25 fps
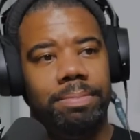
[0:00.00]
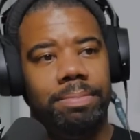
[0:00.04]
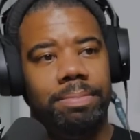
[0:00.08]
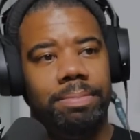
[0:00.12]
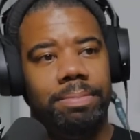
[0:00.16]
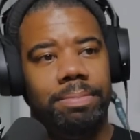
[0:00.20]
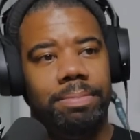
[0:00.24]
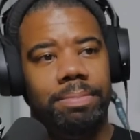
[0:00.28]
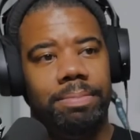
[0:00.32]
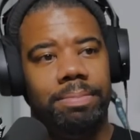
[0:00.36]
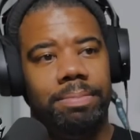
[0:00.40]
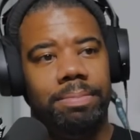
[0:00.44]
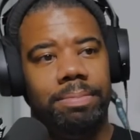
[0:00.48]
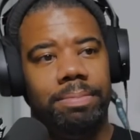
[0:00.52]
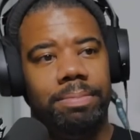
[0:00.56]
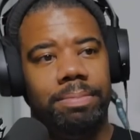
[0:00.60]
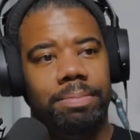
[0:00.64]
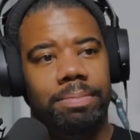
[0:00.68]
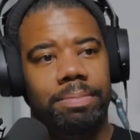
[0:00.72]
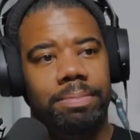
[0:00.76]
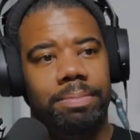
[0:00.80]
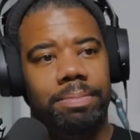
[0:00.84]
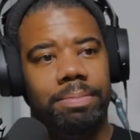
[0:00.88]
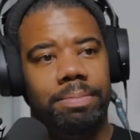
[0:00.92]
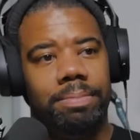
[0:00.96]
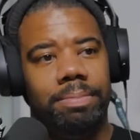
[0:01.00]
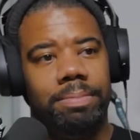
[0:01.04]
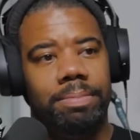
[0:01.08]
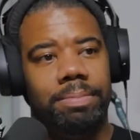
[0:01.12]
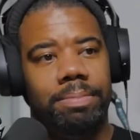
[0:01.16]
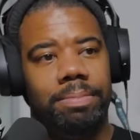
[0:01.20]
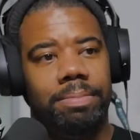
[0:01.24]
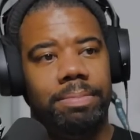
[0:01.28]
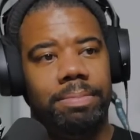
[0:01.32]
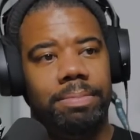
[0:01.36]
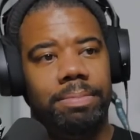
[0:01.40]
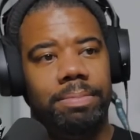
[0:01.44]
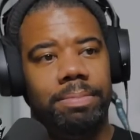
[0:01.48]

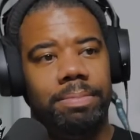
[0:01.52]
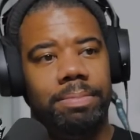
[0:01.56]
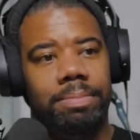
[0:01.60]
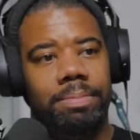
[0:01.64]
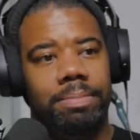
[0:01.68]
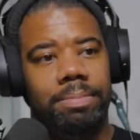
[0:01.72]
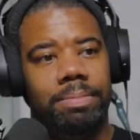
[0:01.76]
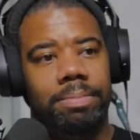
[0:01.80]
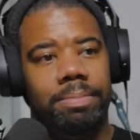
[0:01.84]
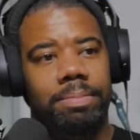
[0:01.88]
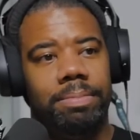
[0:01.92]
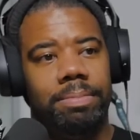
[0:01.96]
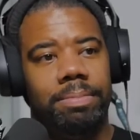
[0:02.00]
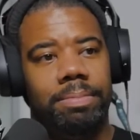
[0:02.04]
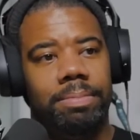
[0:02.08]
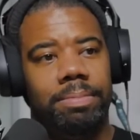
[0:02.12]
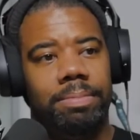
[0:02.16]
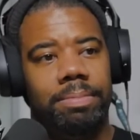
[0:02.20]
The person shown says nothing.